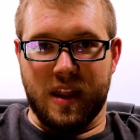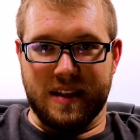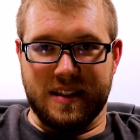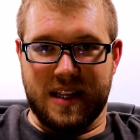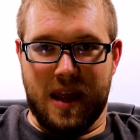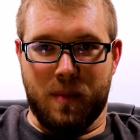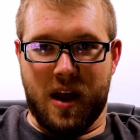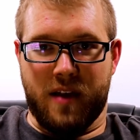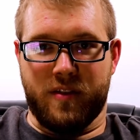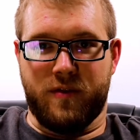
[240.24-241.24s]
that same
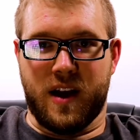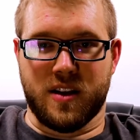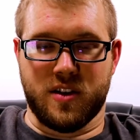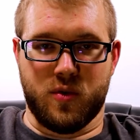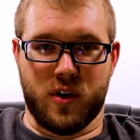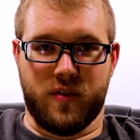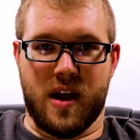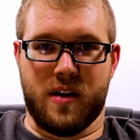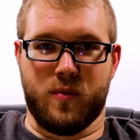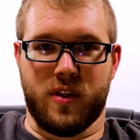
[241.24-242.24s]
kind of effect as you would have
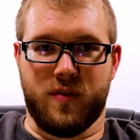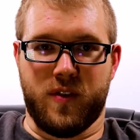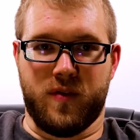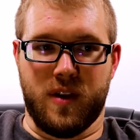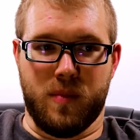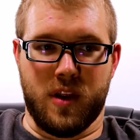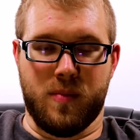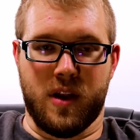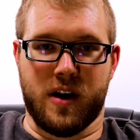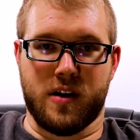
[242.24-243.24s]
gotten with the
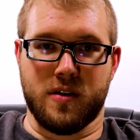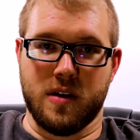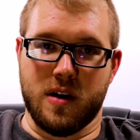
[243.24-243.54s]
50mm.